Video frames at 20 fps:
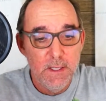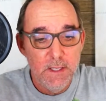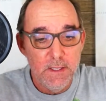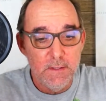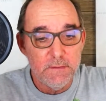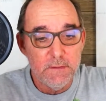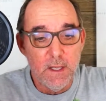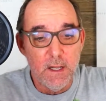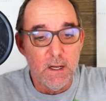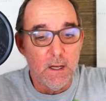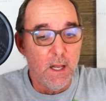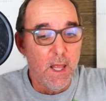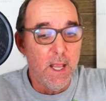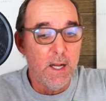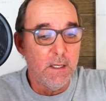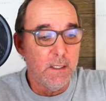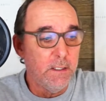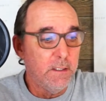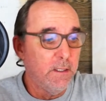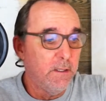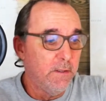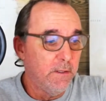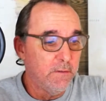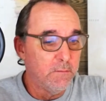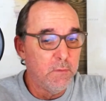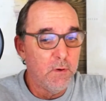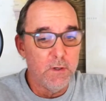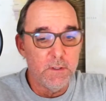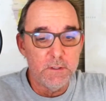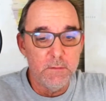It's not unlikely that this
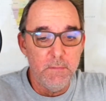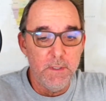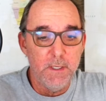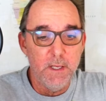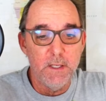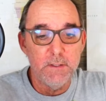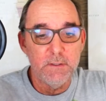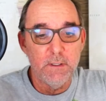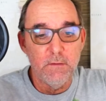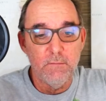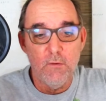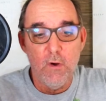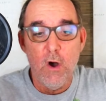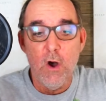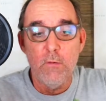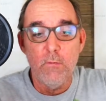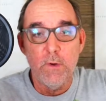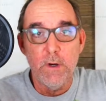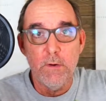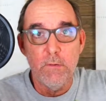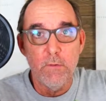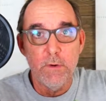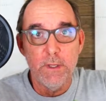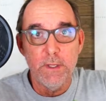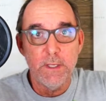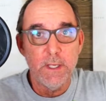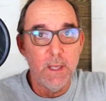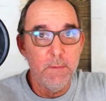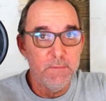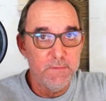person, because they're involved, when it really
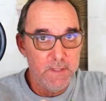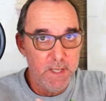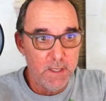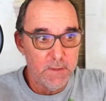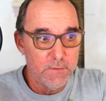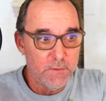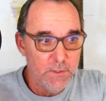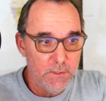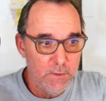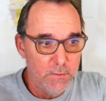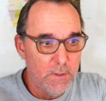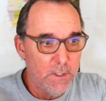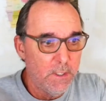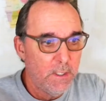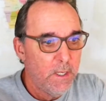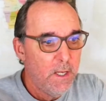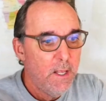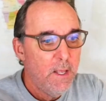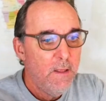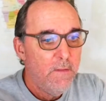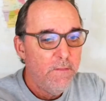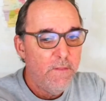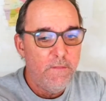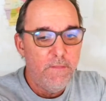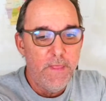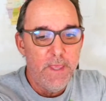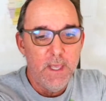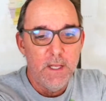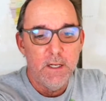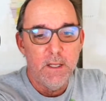comes down to it, that
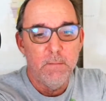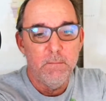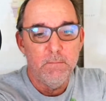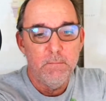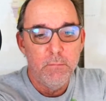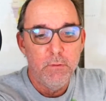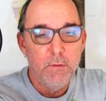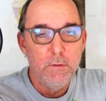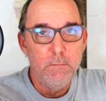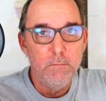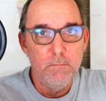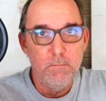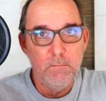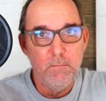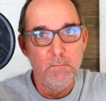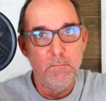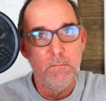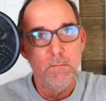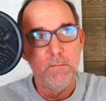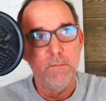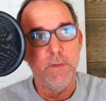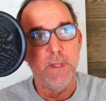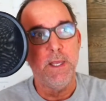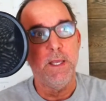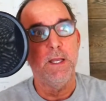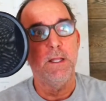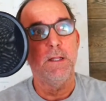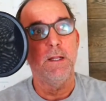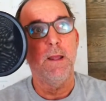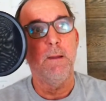they end
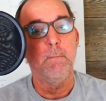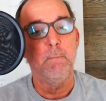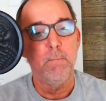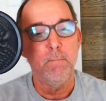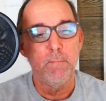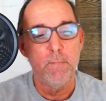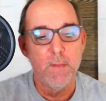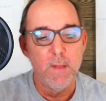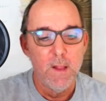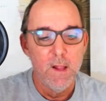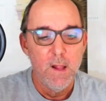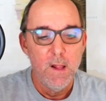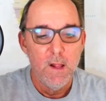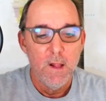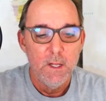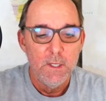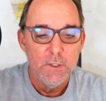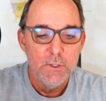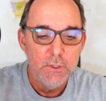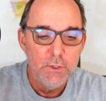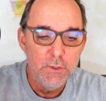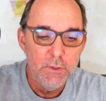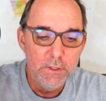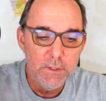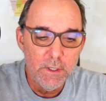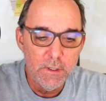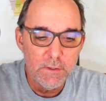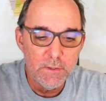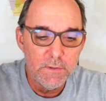up shooting their